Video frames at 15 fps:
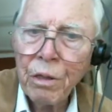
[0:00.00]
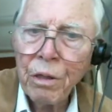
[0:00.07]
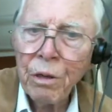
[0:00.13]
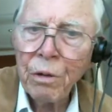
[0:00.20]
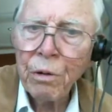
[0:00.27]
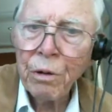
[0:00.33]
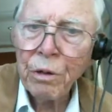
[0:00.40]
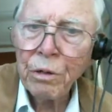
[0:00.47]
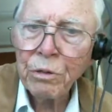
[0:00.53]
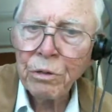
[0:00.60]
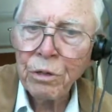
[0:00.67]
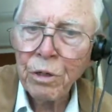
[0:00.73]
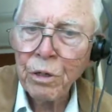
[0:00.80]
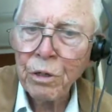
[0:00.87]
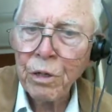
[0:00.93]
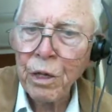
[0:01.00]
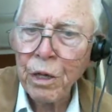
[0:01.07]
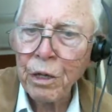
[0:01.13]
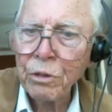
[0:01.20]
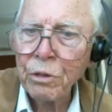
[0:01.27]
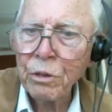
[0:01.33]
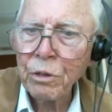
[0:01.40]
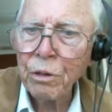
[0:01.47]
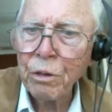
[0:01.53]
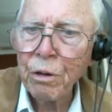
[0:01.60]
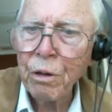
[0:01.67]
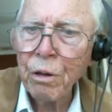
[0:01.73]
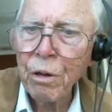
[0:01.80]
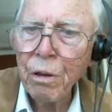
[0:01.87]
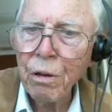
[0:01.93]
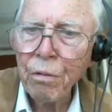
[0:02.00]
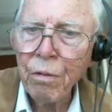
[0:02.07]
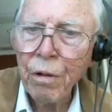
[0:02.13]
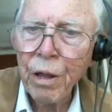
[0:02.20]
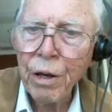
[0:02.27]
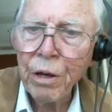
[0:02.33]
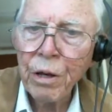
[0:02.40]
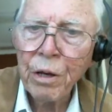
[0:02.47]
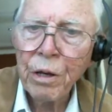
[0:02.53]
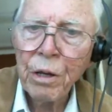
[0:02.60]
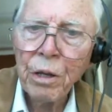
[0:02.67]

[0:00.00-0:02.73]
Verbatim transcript: Here is the disc, right in